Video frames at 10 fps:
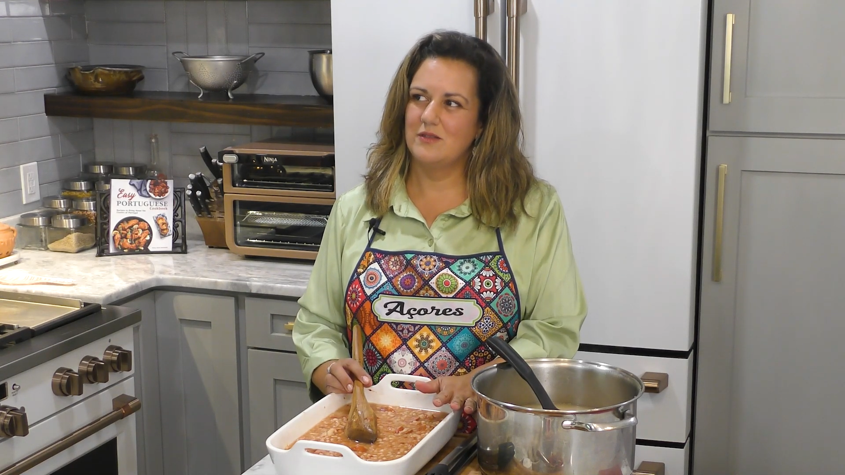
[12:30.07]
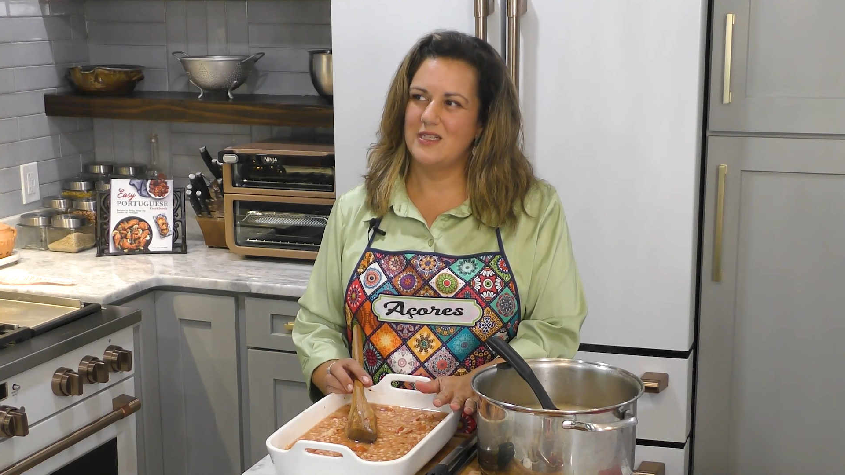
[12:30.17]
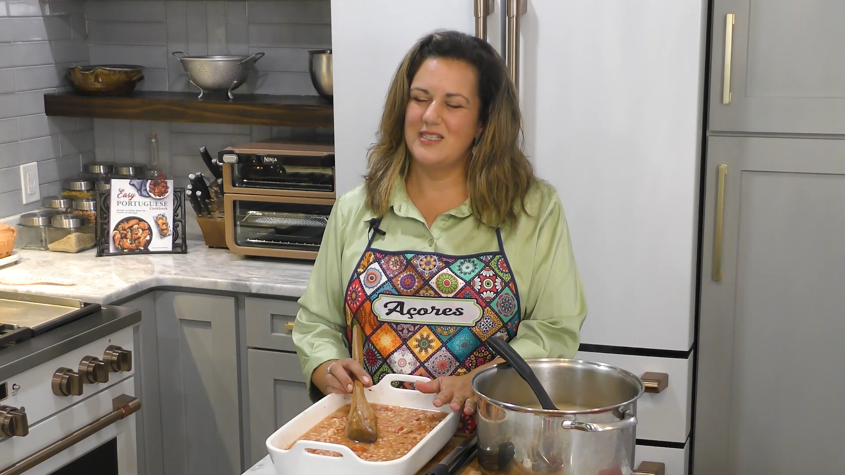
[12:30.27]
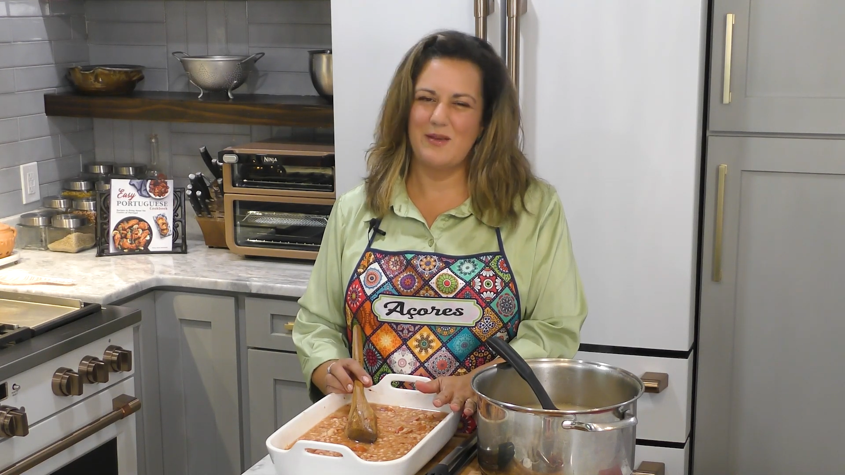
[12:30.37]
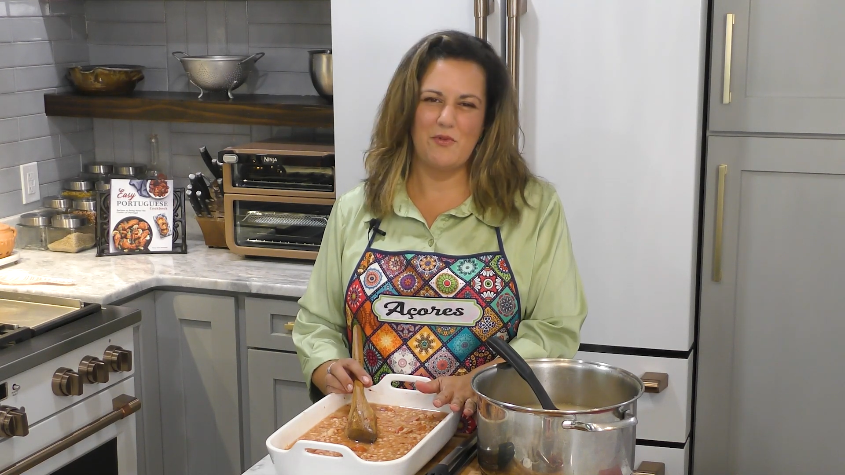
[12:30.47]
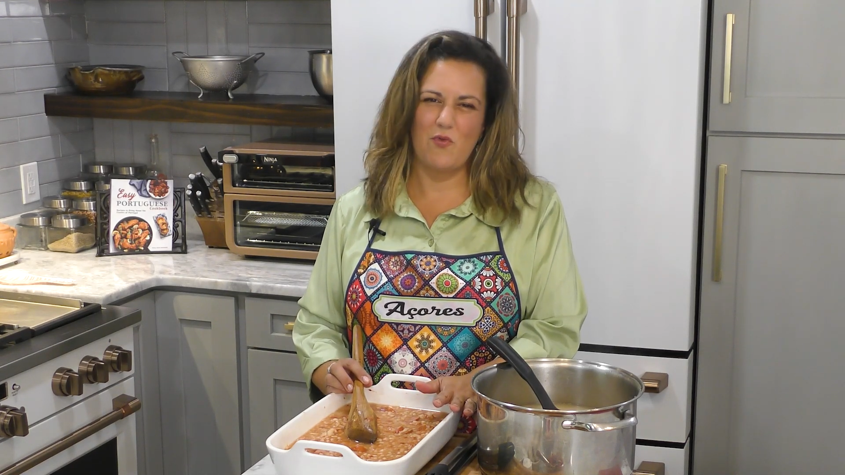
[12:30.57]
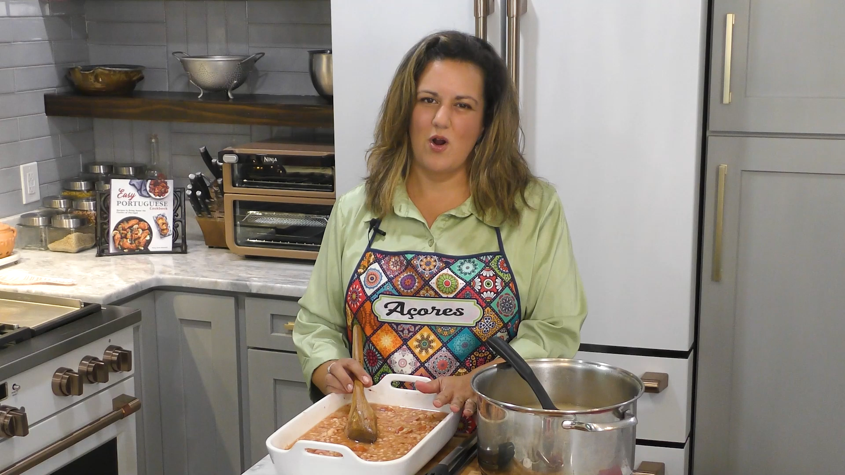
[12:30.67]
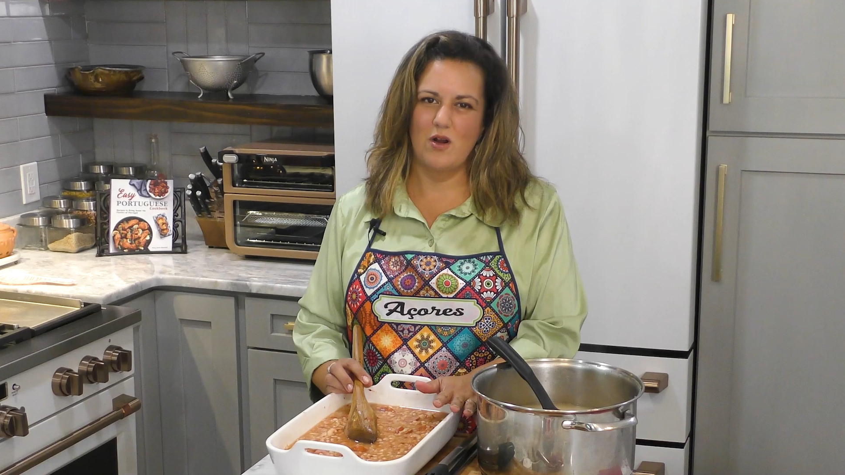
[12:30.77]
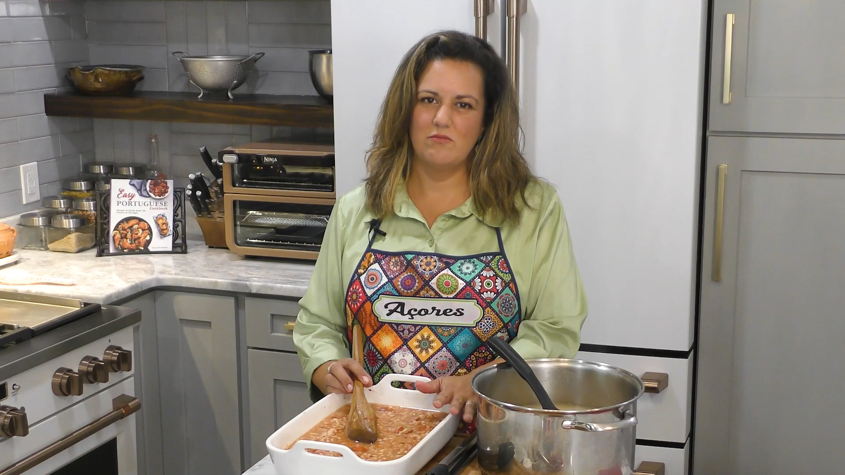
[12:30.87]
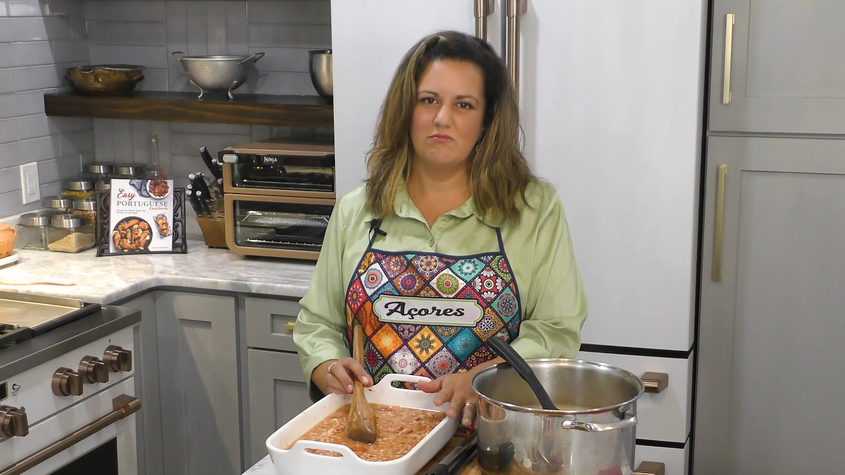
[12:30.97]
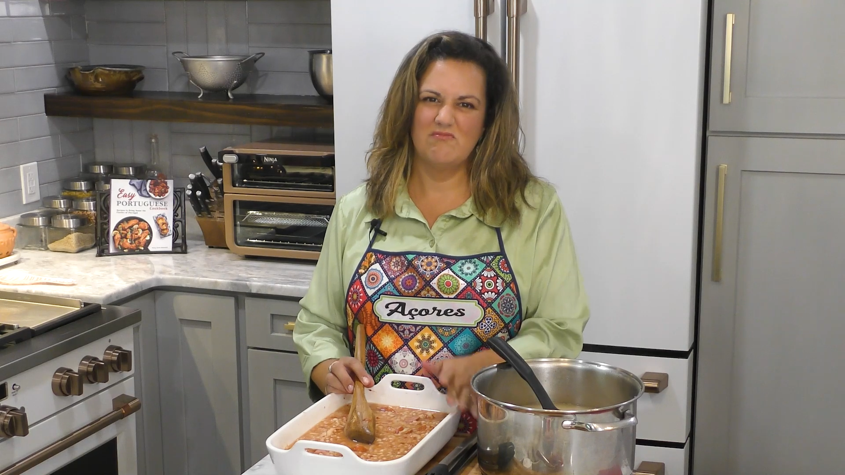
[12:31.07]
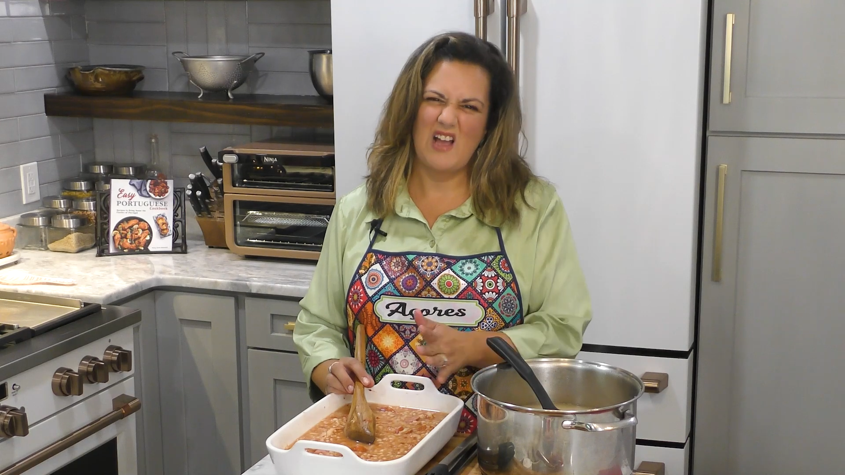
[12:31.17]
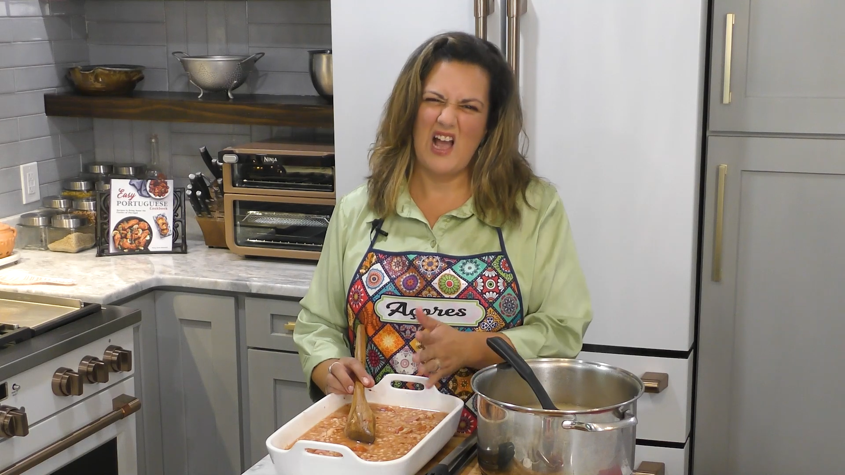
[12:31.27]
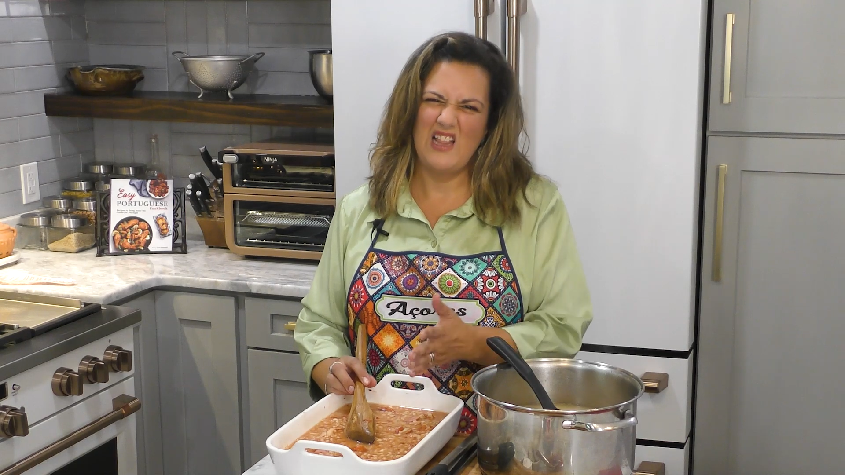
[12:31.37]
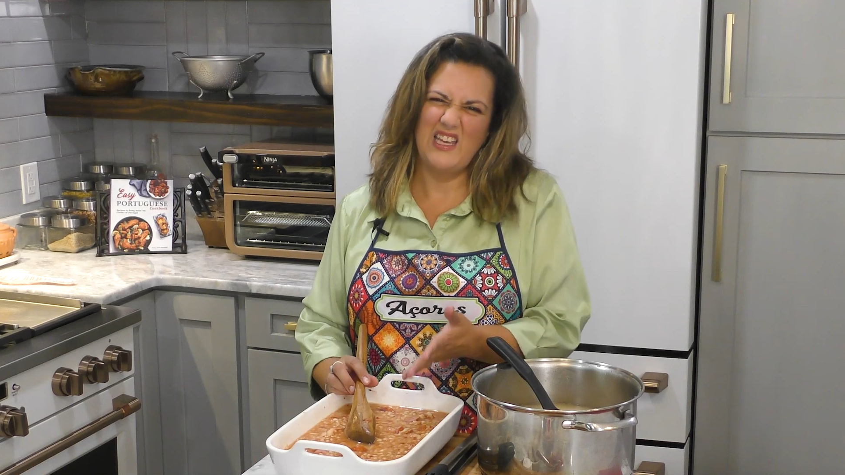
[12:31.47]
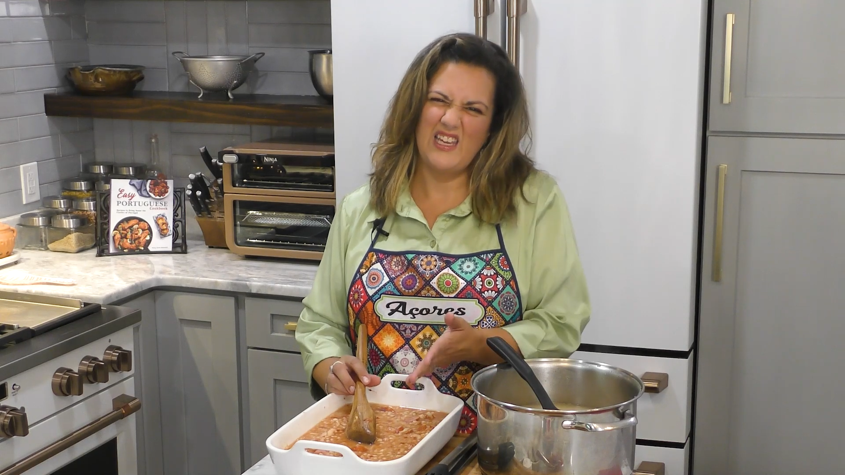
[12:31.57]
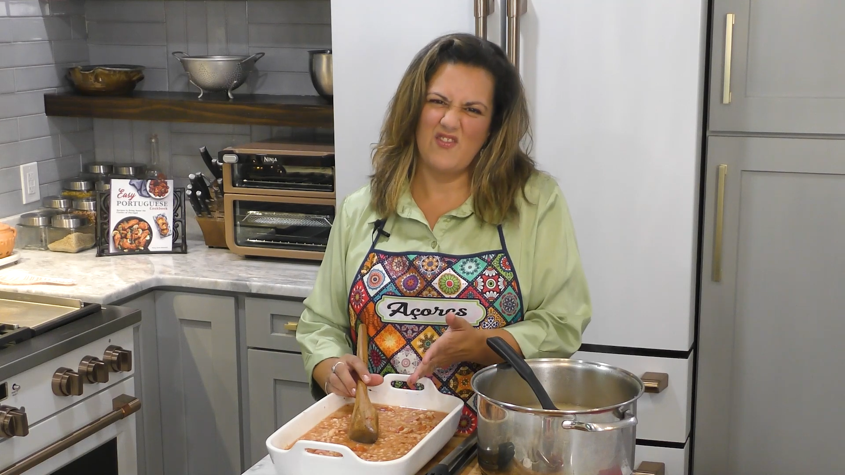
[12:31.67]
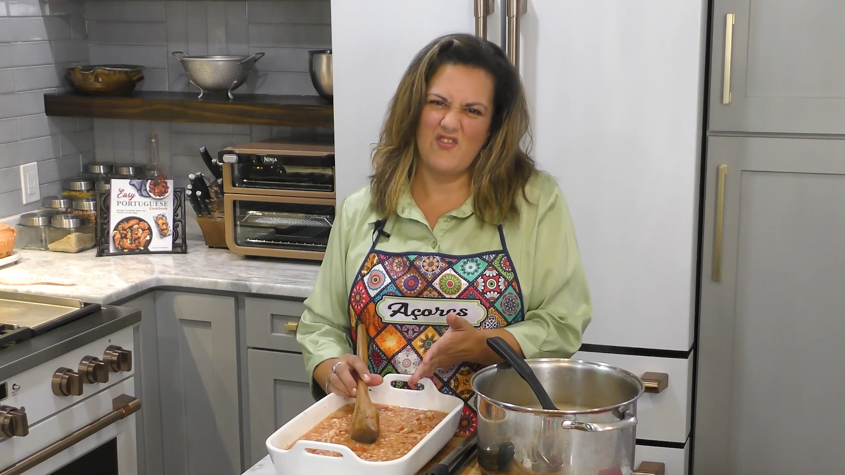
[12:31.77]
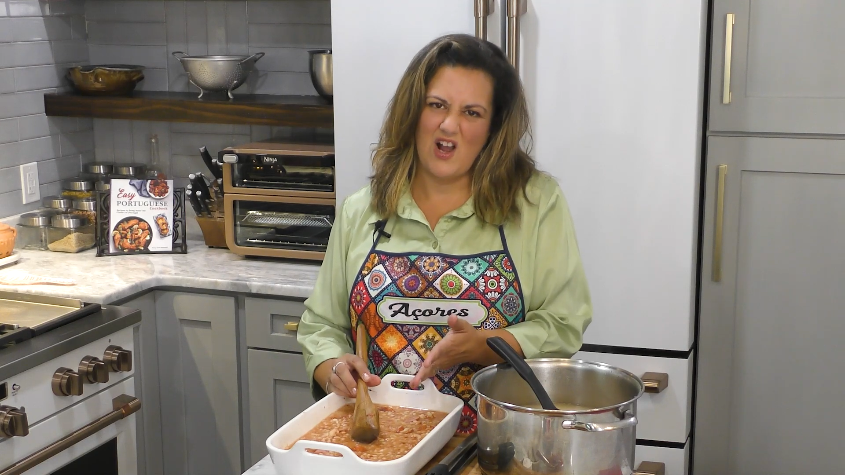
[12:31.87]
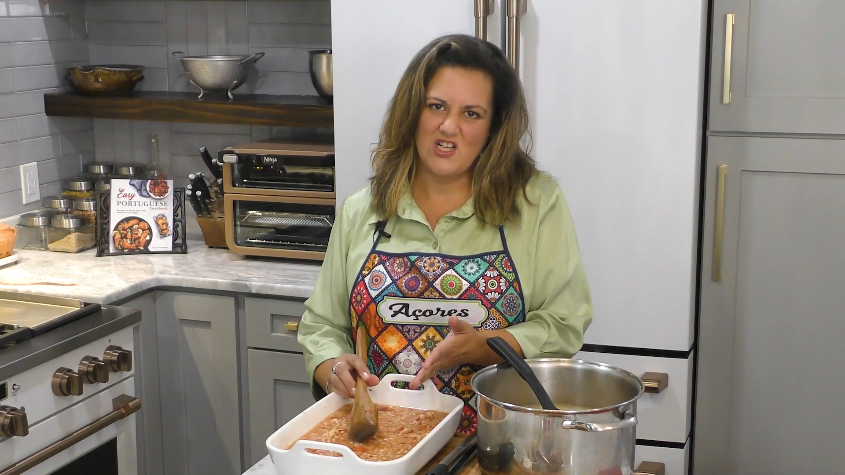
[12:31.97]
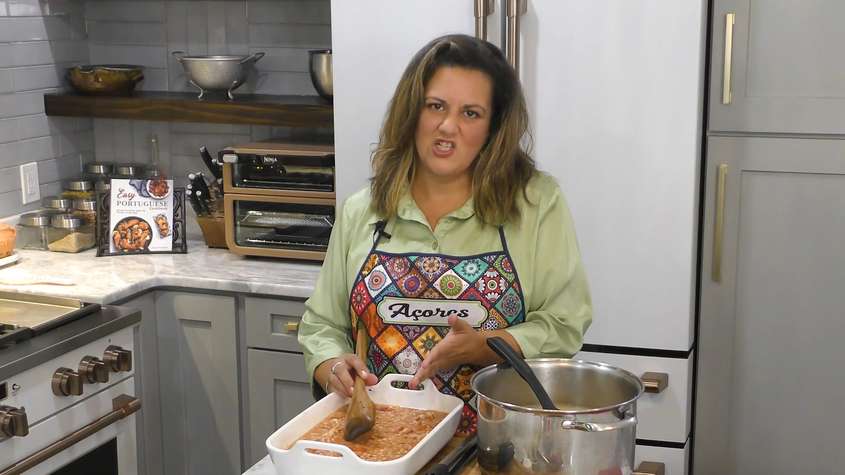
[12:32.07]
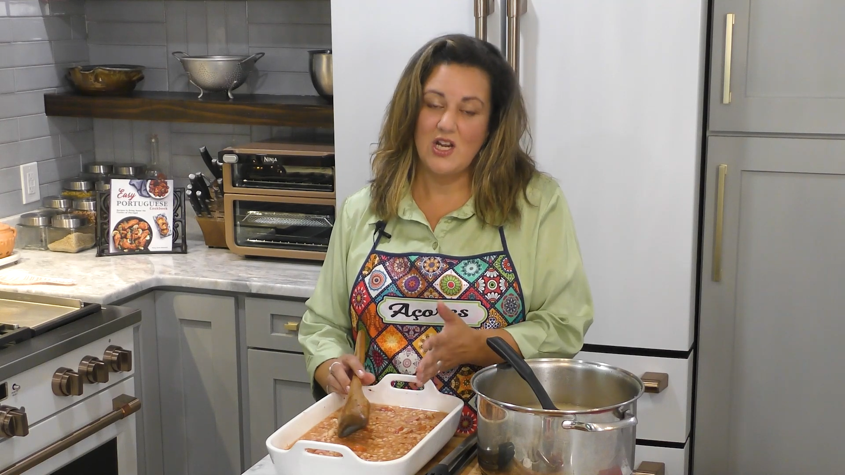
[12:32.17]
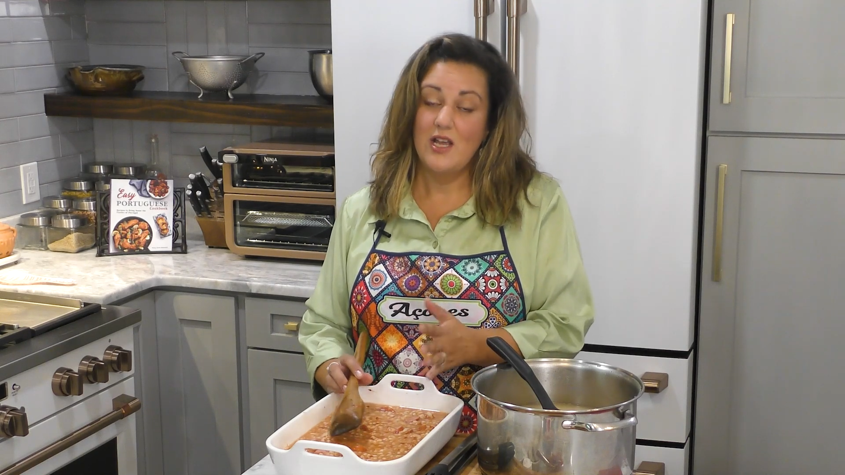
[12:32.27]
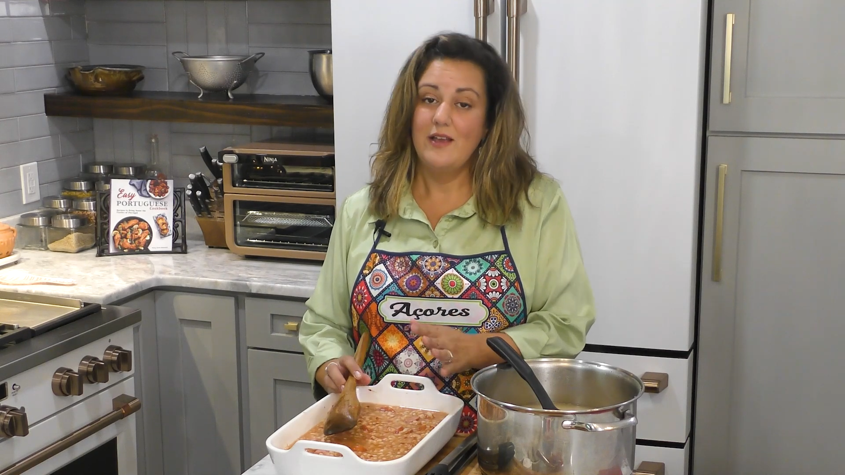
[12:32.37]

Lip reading: the day before. I like it fresh.